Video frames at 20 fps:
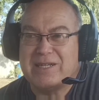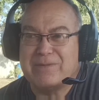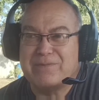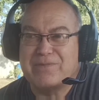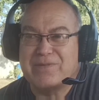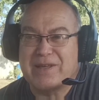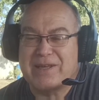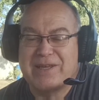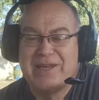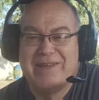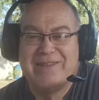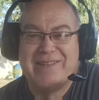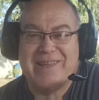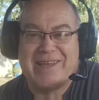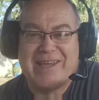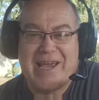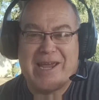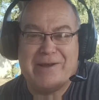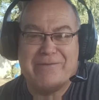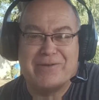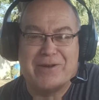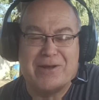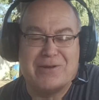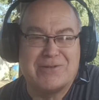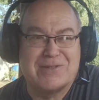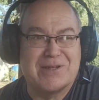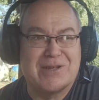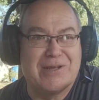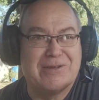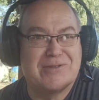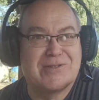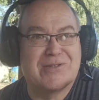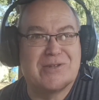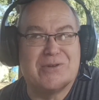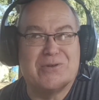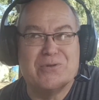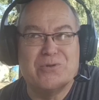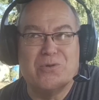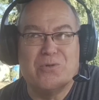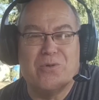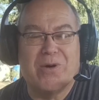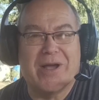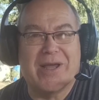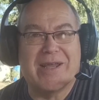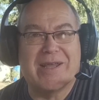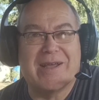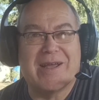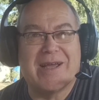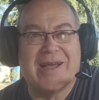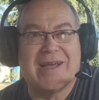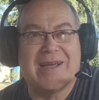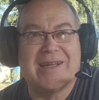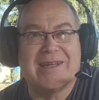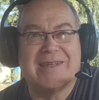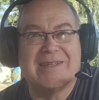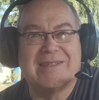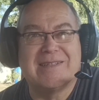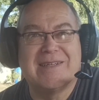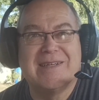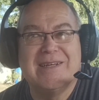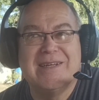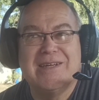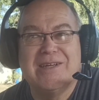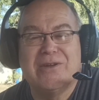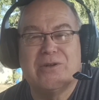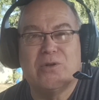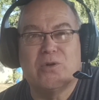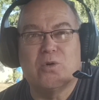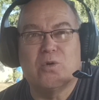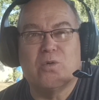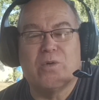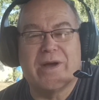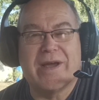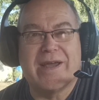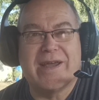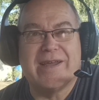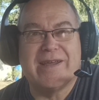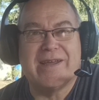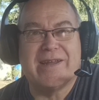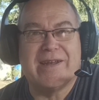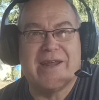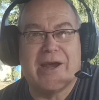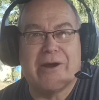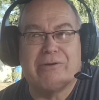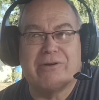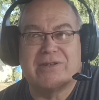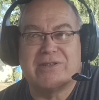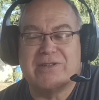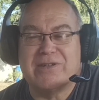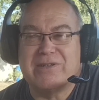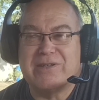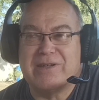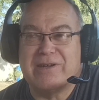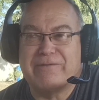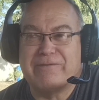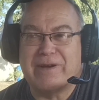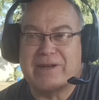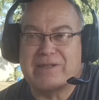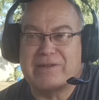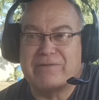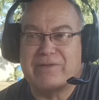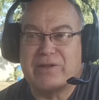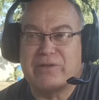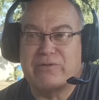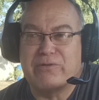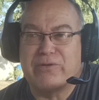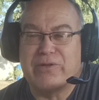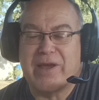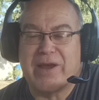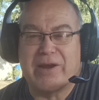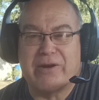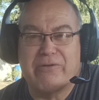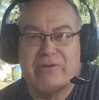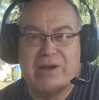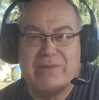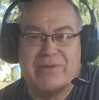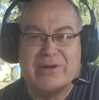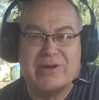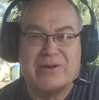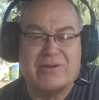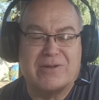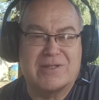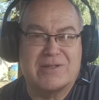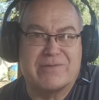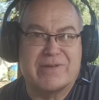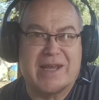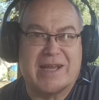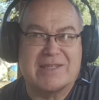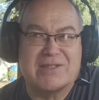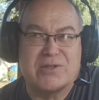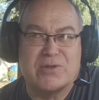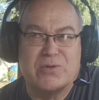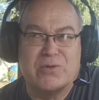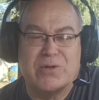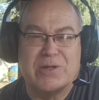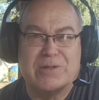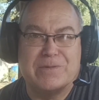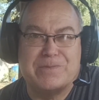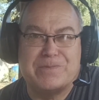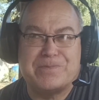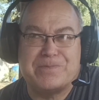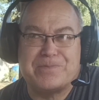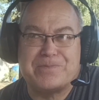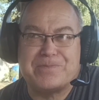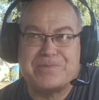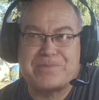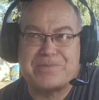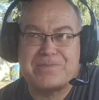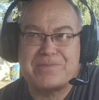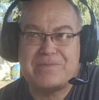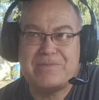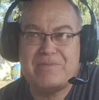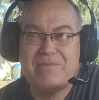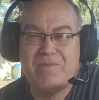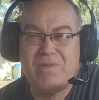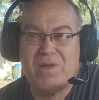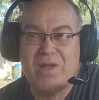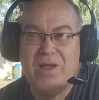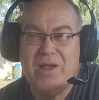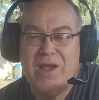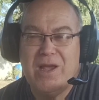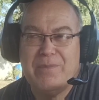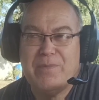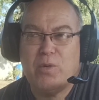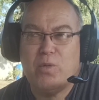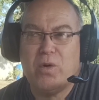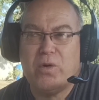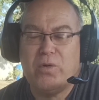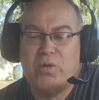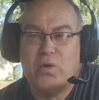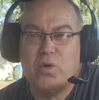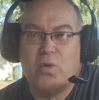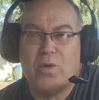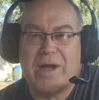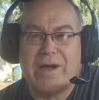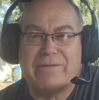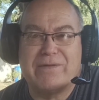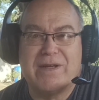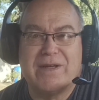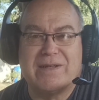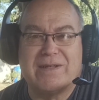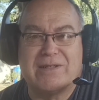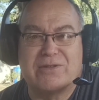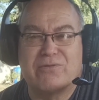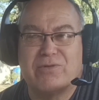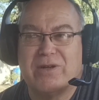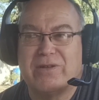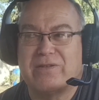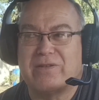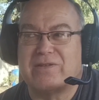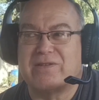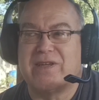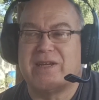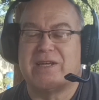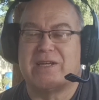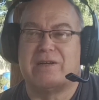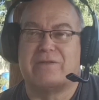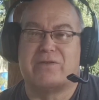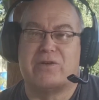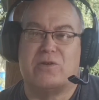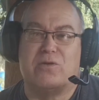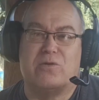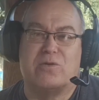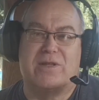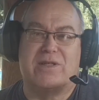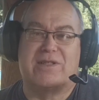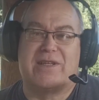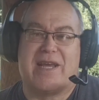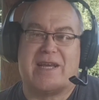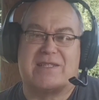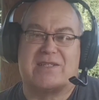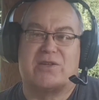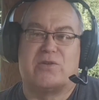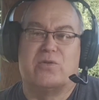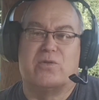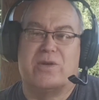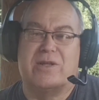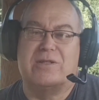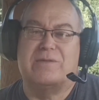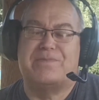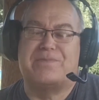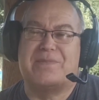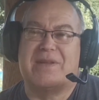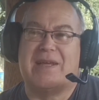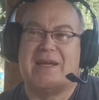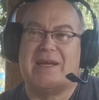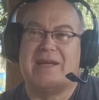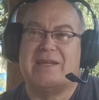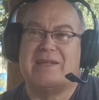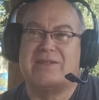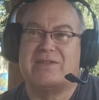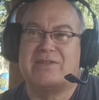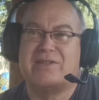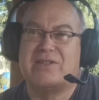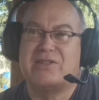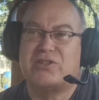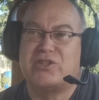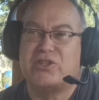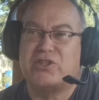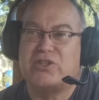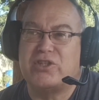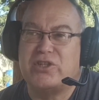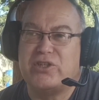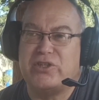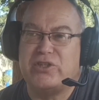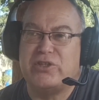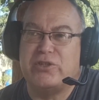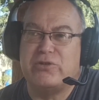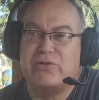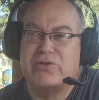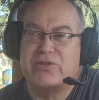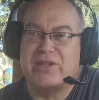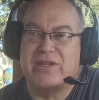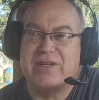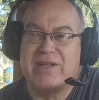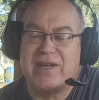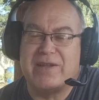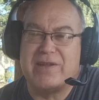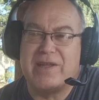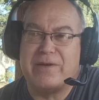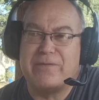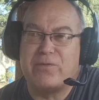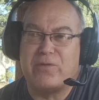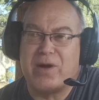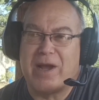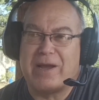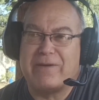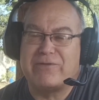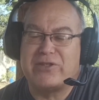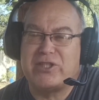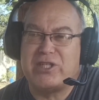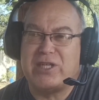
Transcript: they gave loads and loads to Norway, and Norway inherited effectively through that agreement lots of gas and oil. But what Norway have done is, rather than saying, I've got all this gas and oil and just use it and therefore